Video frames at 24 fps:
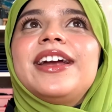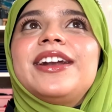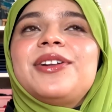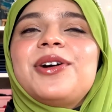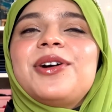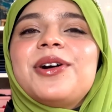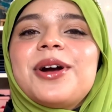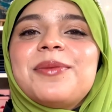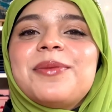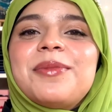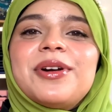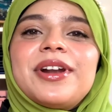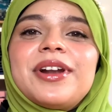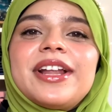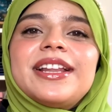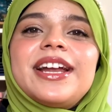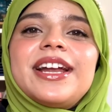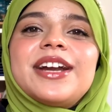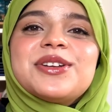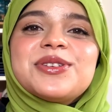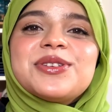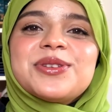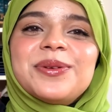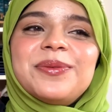Talk about,
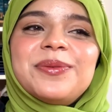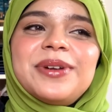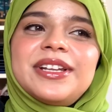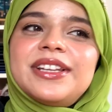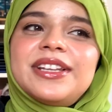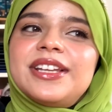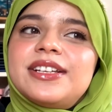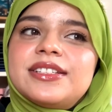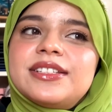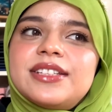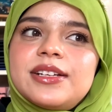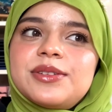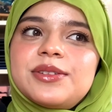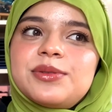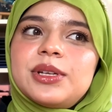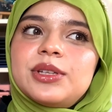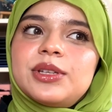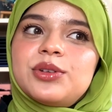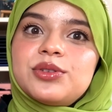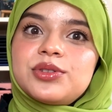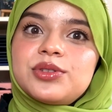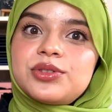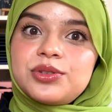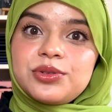there are so many things. That's why
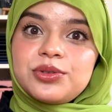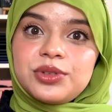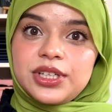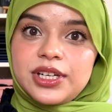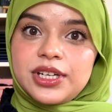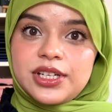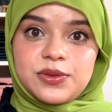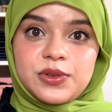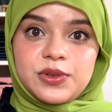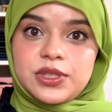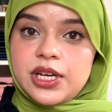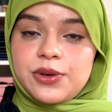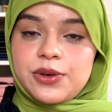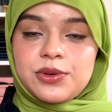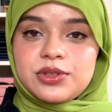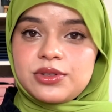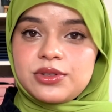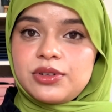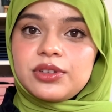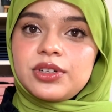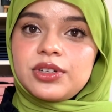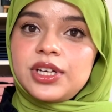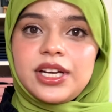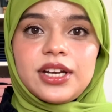those 2 years which I was
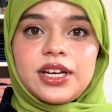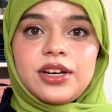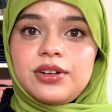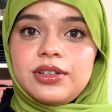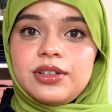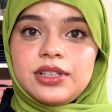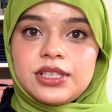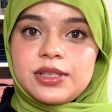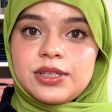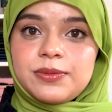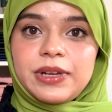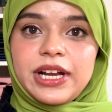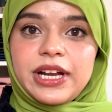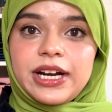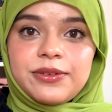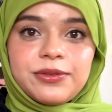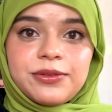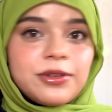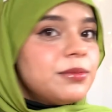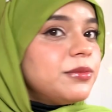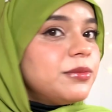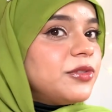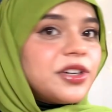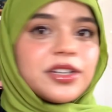not here on this
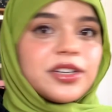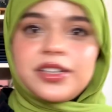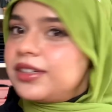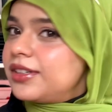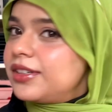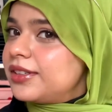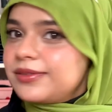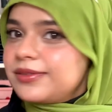platform were